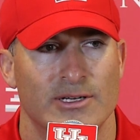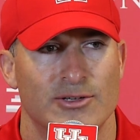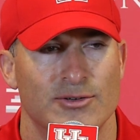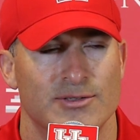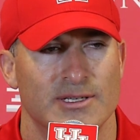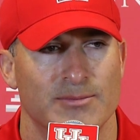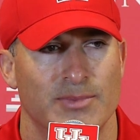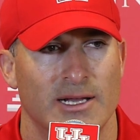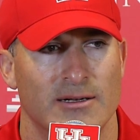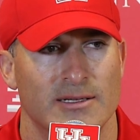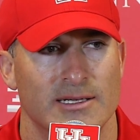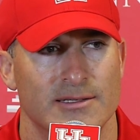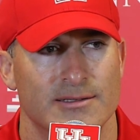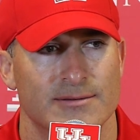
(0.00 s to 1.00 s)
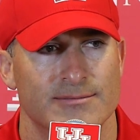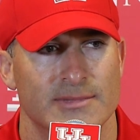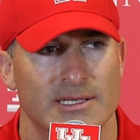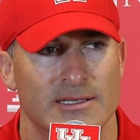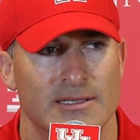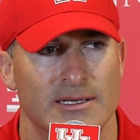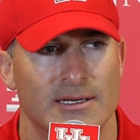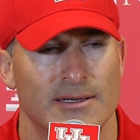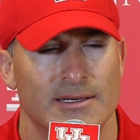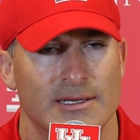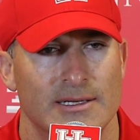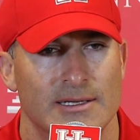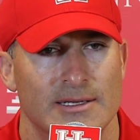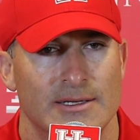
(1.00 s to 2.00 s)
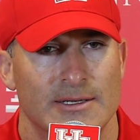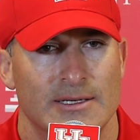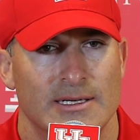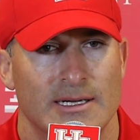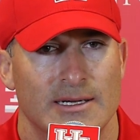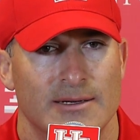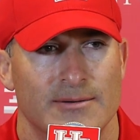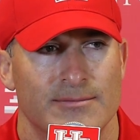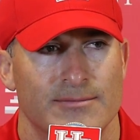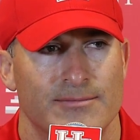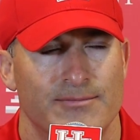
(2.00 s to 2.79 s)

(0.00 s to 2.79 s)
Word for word: reducing penalties. And uh, um,